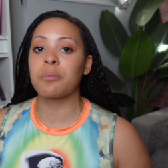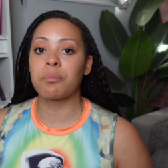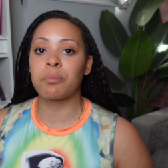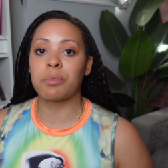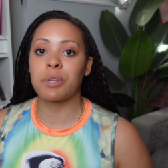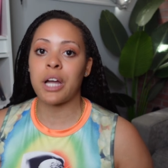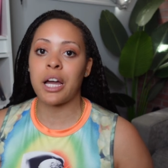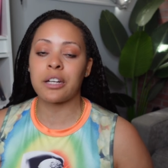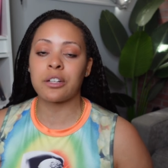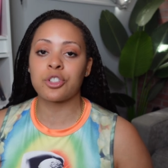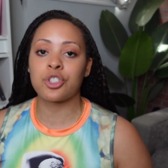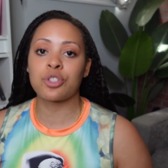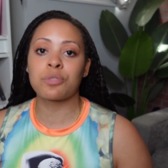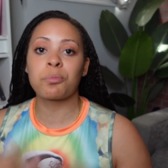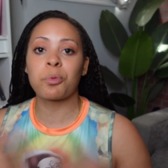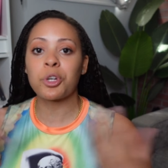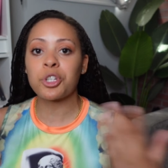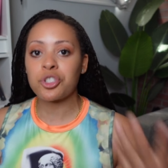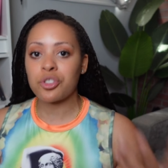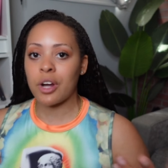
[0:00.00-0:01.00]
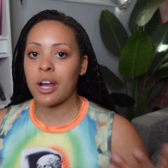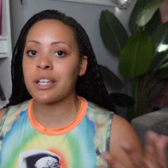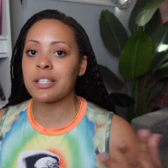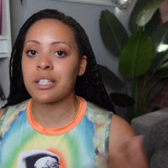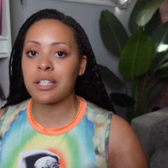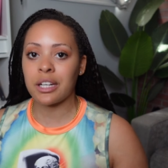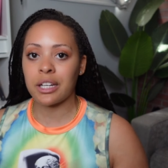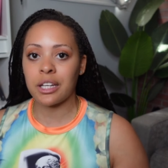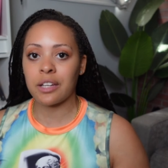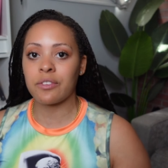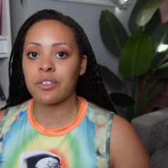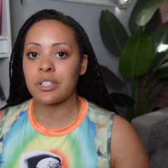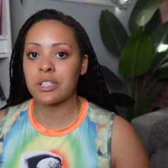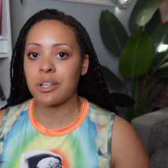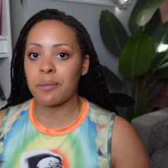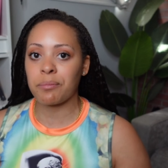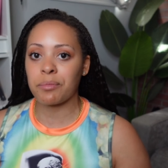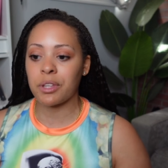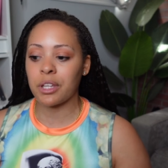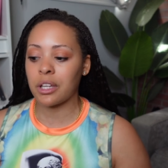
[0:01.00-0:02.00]
kind of just moisturize it and give it
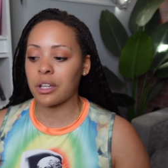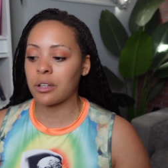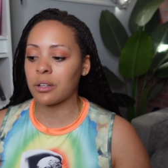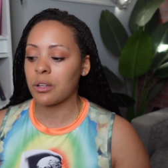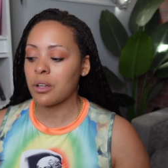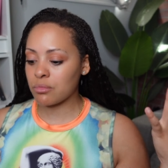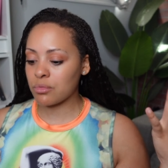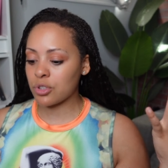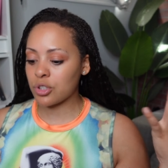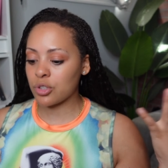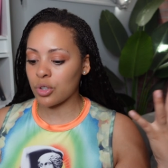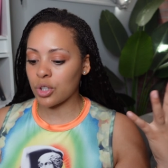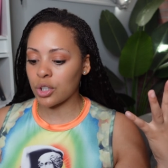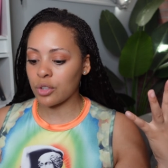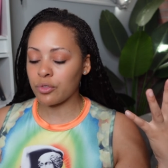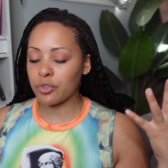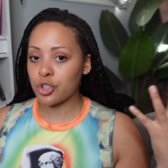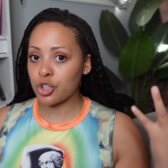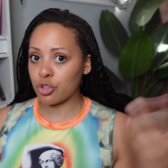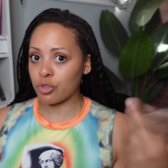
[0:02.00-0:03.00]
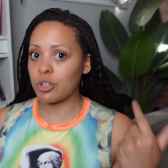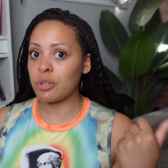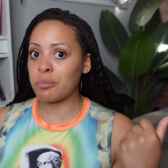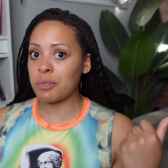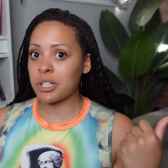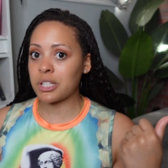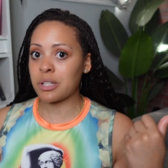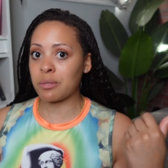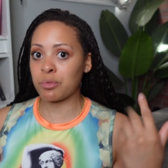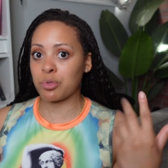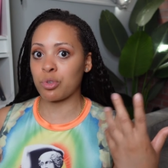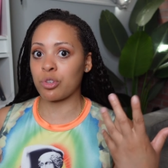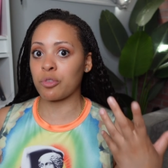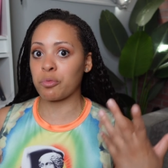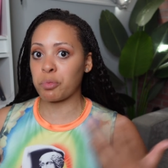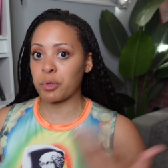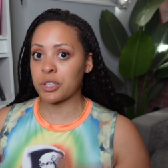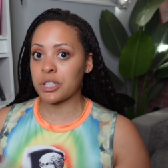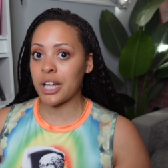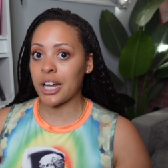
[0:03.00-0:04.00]
something sort of treatment, some sort
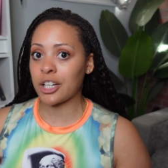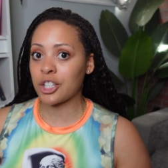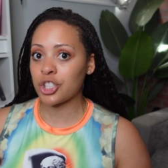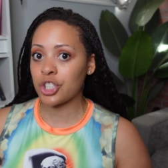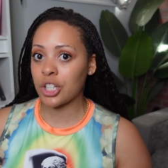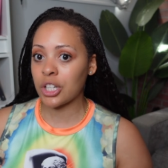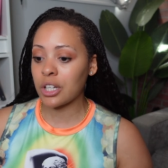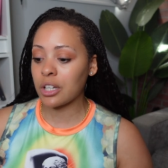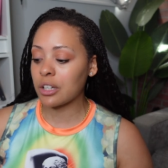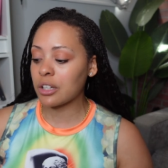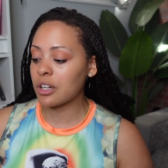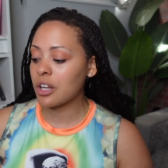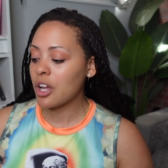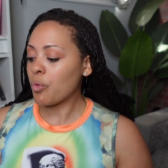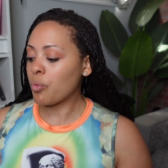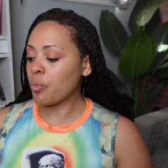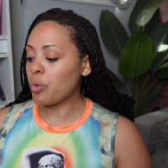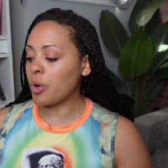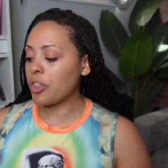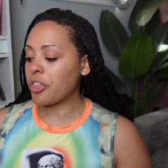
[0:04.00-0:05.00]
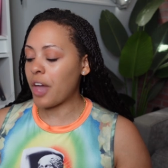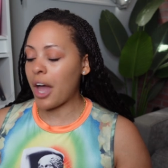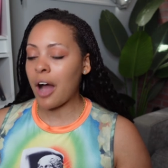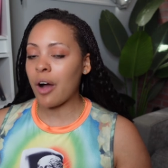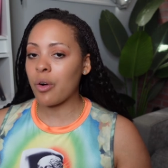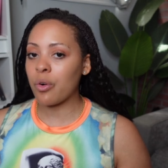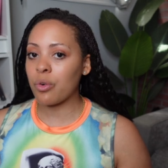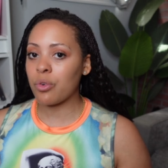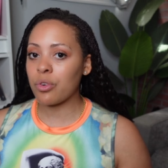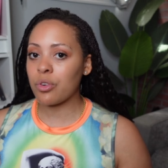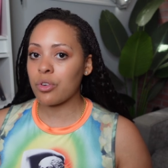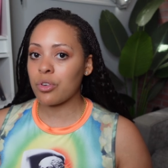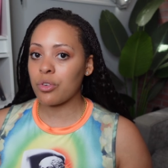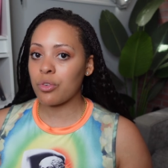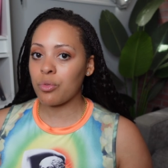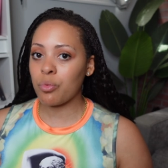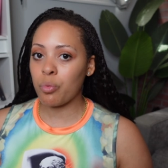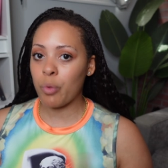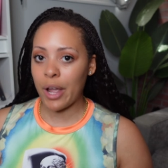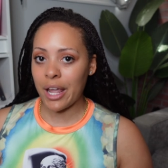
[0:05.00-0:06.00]
of protection without
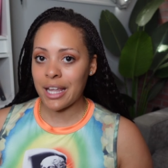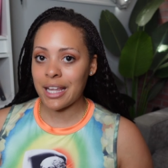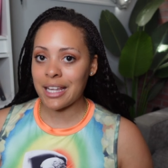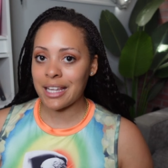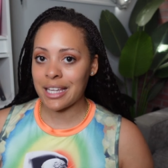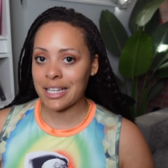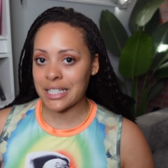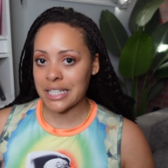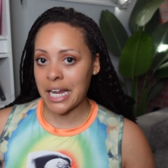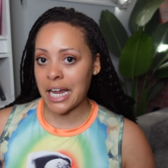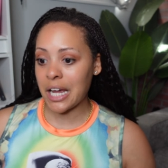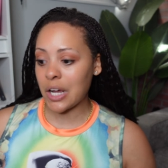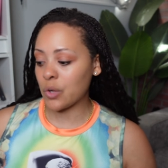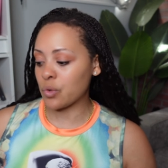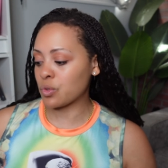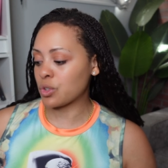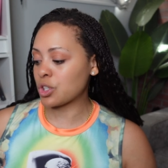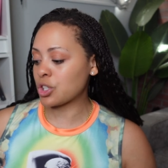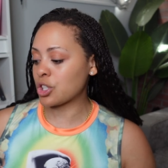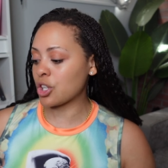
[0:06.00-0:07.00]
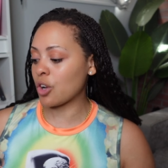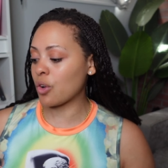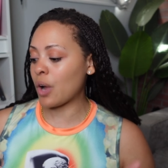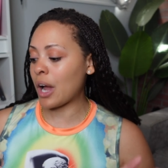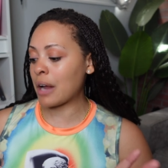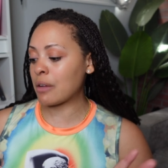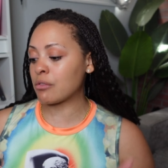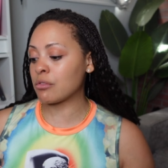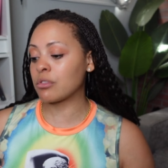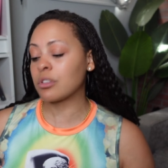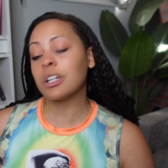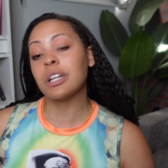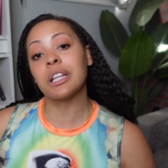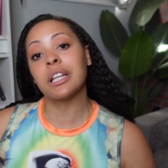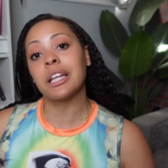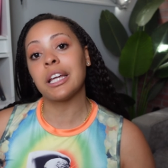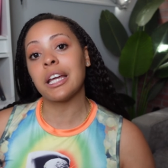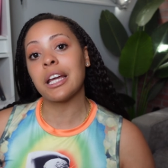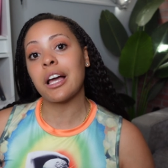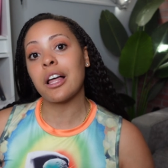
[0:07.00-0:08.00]
weighing it down. So I
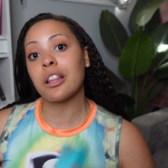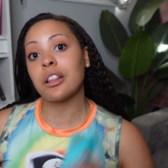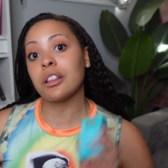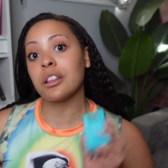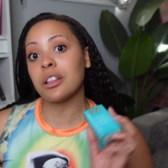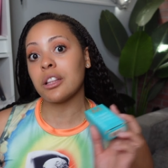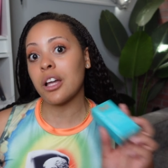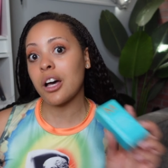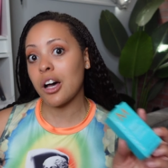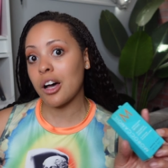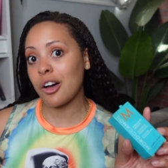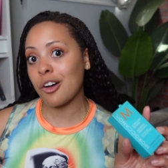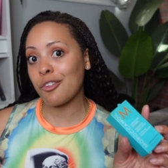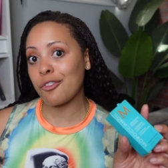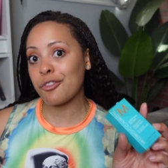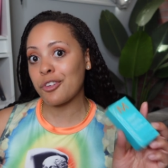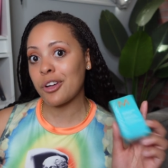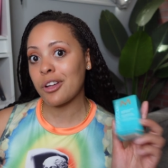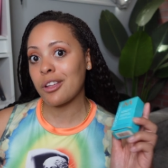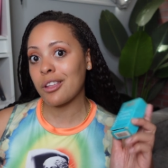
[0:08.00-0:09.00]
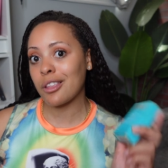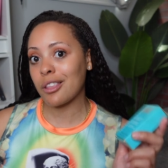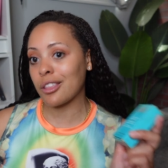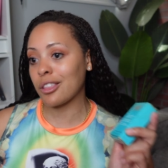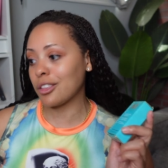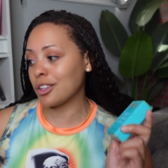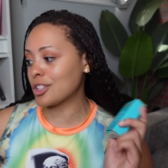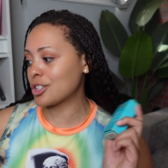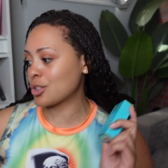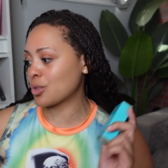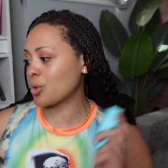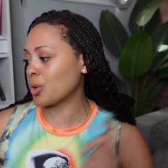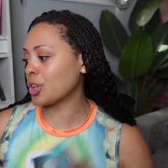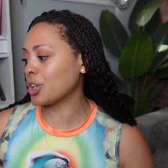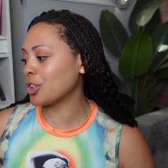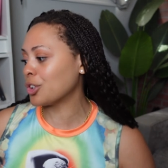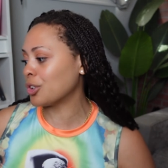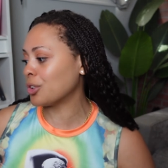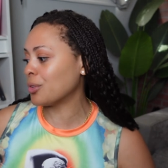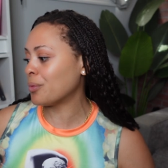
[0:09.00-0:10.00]
really love this
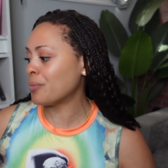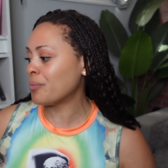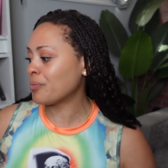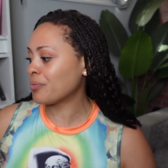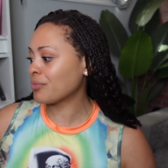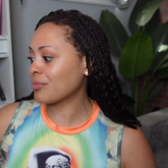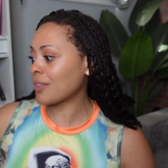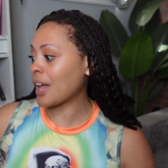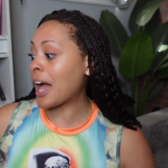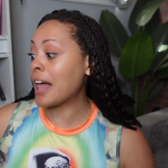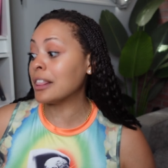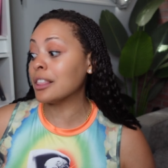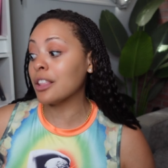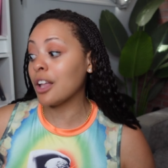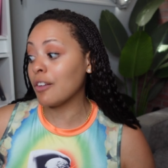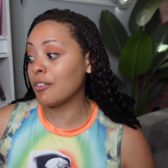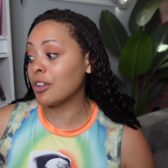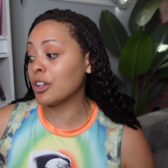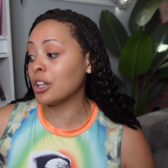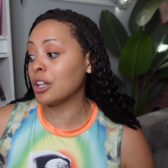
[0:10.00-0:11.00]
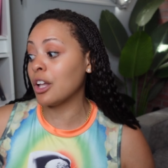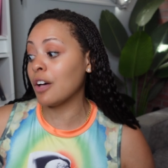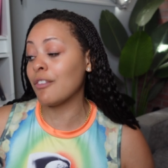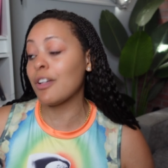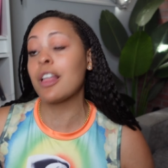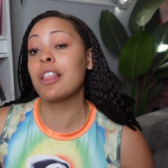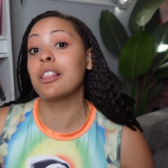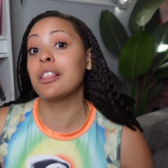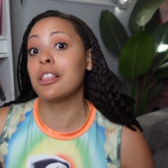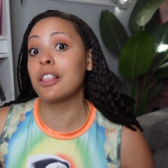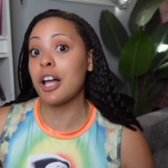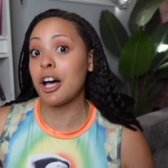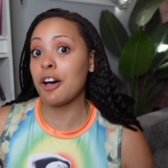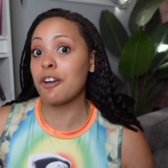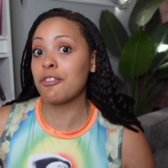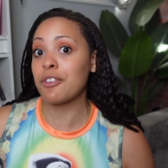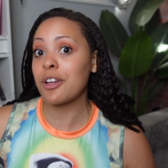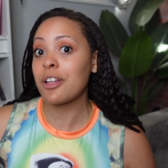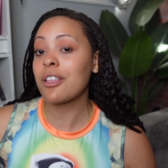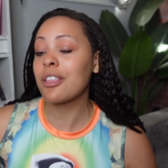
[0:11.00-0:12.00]
oil. I love, love,
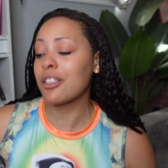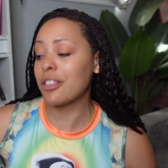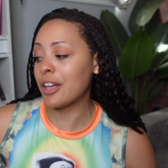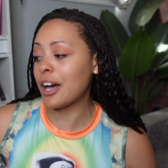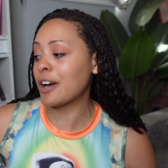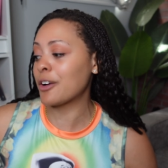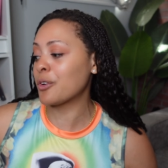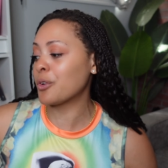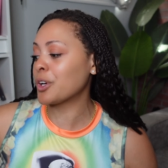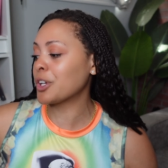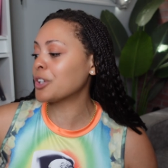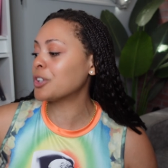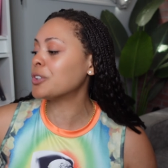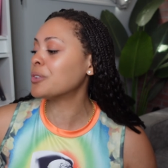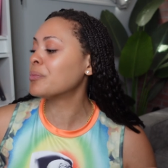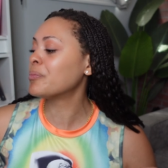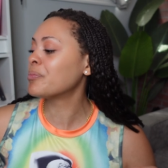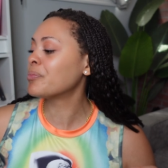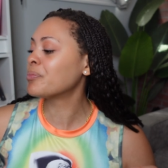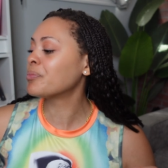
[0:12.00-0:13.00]
love that oil.